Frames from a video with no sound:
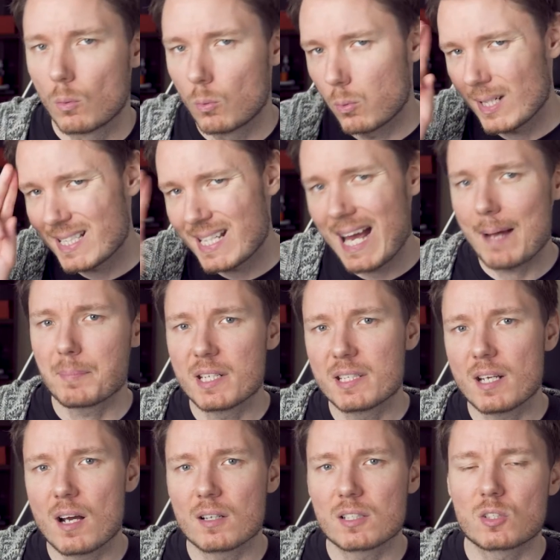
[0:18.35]
What's happening,
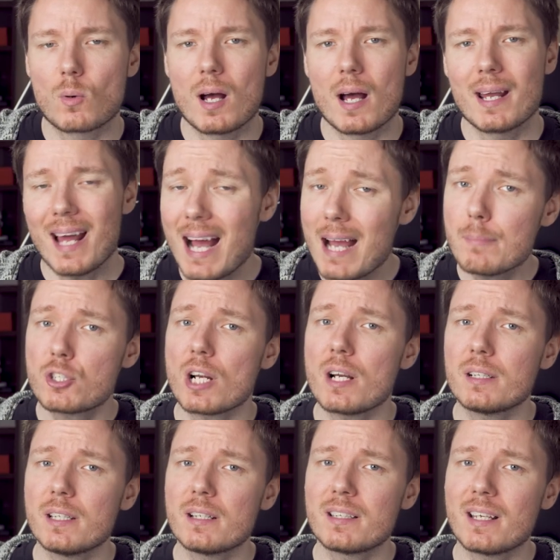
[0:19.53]
Donk Squad? I'm
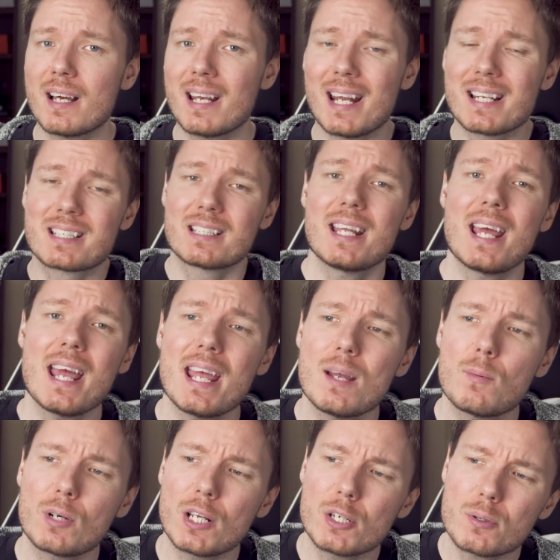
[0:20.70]
Gerald Undone, and today
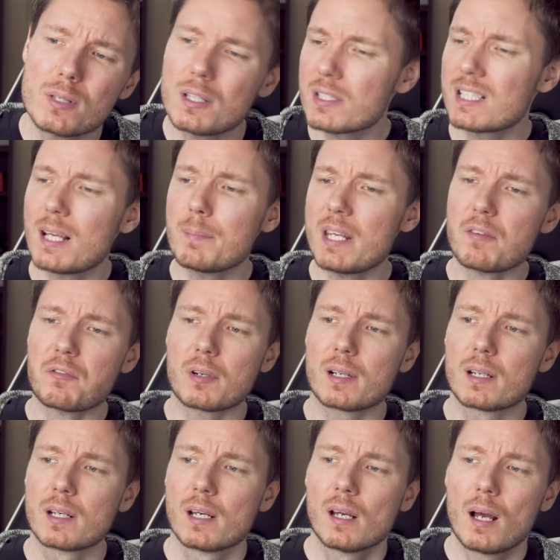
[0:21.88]
we're gonna do a little something different.